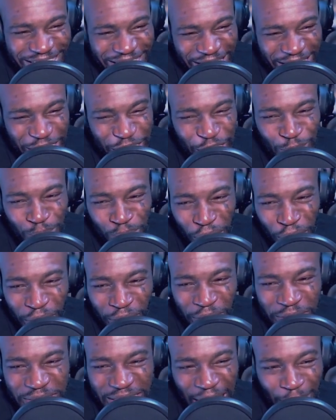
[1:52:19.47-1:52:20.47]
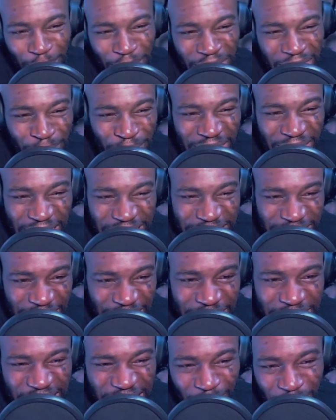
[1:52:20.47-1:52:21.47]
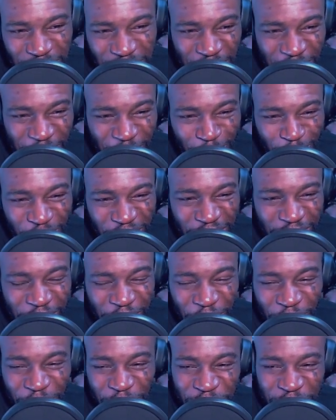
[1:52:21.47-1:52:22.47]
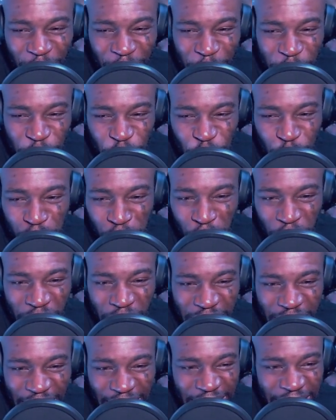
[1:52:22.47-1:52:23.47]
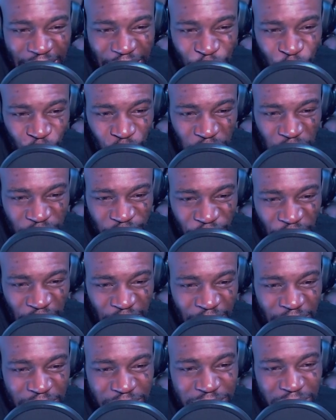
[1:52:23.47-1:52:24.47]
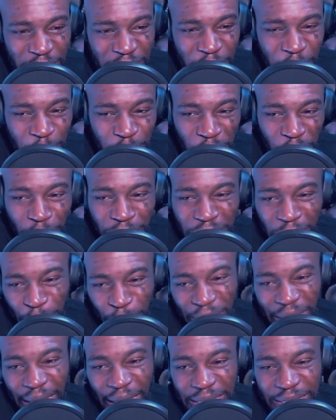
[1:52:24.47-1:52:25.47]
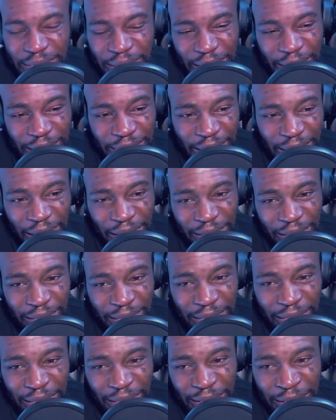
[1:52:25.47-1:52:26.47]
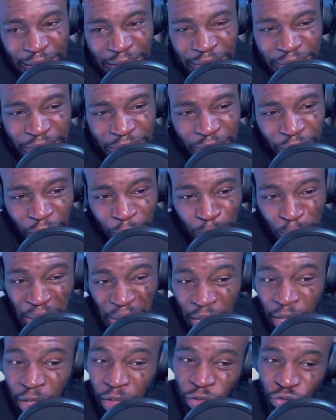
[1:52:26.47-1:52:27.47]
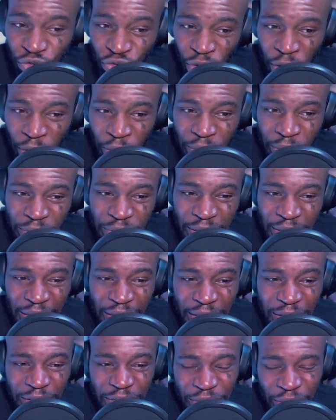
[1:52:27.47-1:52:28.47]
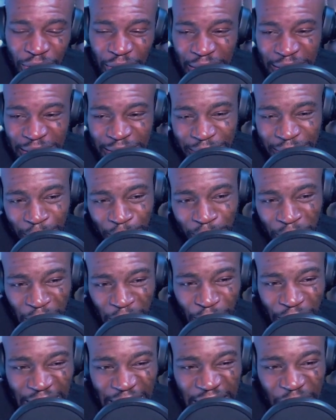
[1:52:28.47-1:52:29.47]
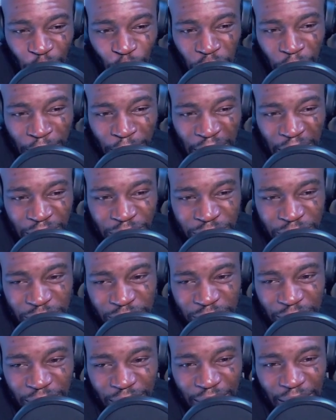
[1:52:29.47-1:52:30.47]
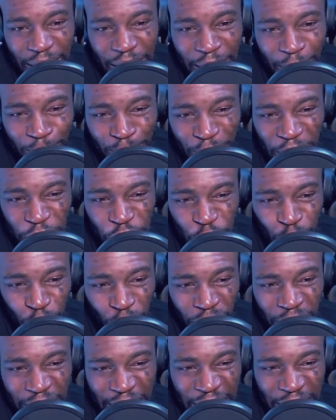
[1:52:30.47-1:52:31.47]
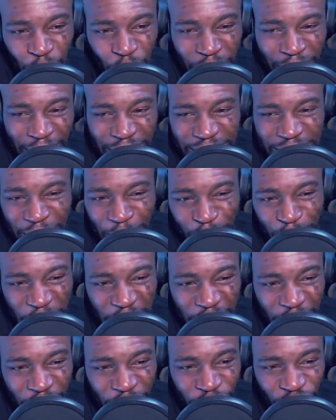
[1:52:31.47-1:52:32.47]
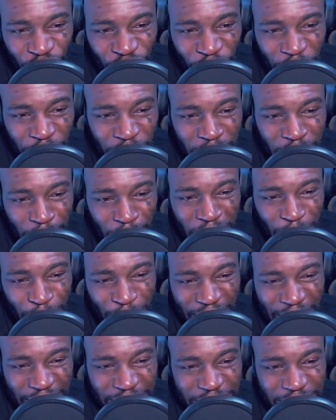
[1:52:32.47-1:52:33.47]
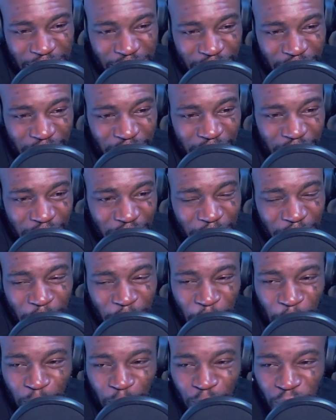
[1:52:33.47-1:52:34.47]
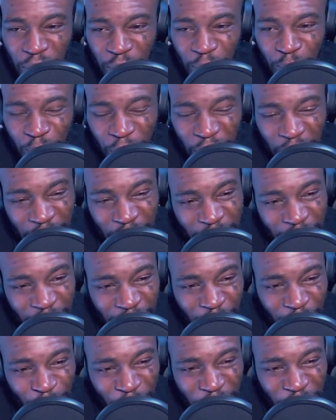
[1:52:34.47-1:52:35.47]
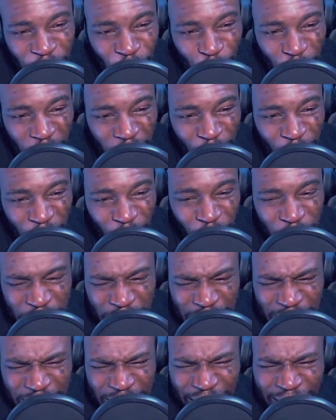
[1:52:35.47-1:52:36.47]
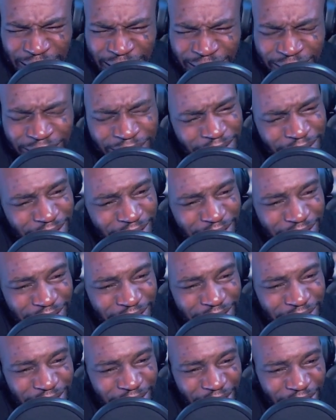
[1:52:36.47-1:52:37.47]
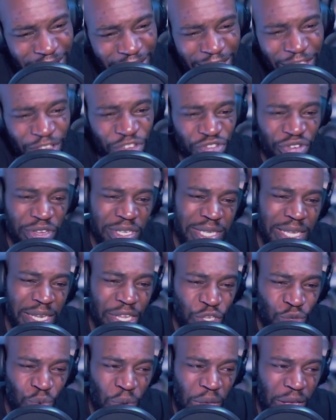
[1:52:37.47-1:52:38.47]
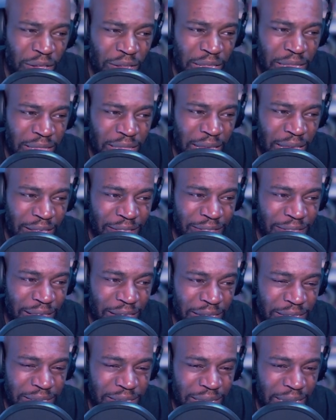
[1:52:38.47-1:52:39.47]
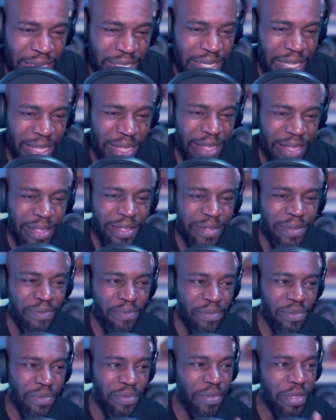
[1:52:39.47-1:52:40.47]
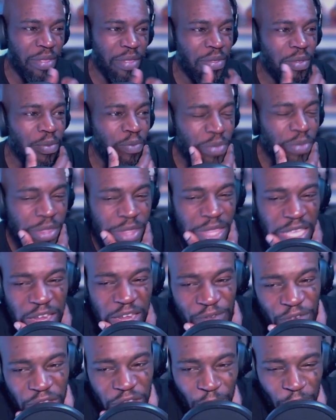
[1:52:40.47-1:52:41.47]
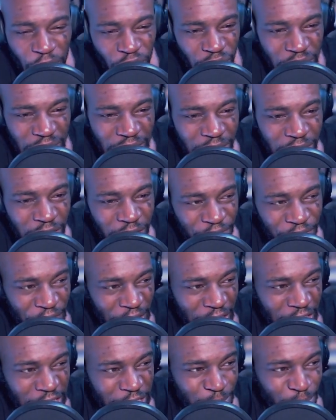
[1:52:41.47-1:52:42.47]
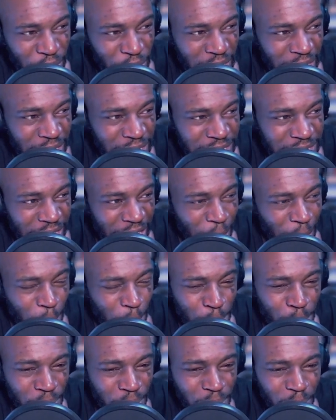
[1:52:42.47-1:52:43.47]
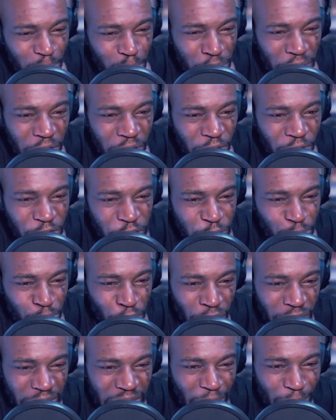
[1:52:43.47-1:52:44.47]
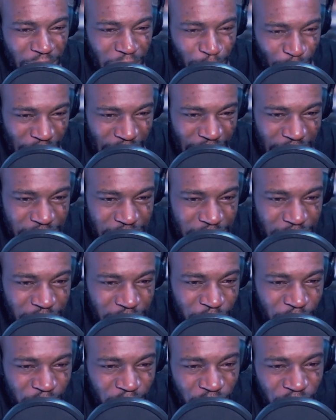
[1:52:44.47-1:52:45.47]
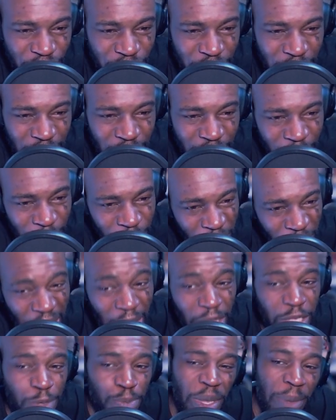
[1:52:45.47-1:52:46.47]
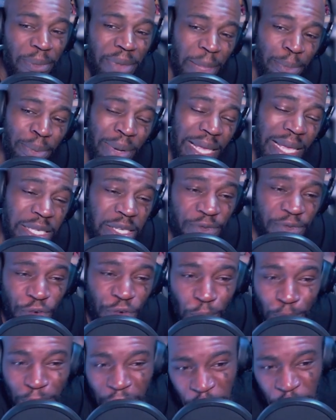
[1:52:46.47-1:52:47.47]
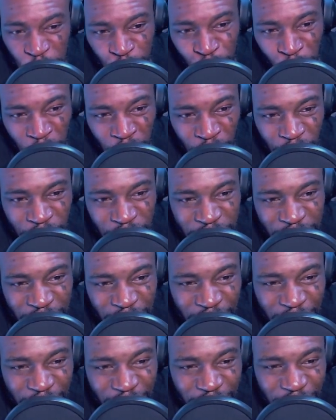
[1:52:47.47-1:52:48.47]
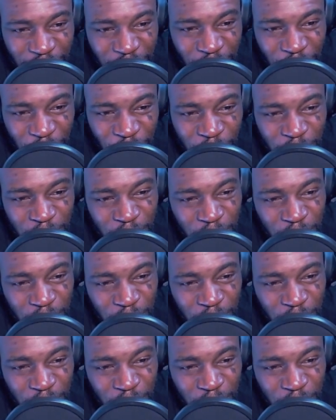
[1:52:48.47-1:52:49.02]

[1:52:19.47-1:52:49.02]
He's spoiled and manipulated at the same time, so he's spoiled in that he gets all these things, but manipulated in that he's being controlled. So there's maybe equal amounts him being spoiled, equal amounts him being controlled and manipulated by you, Barbara, which is kind of interesting as well, in that there's neither of them are really good things, but he's getting both spoiled and manipulated, perhaps being manipulated through being spoiled, you know.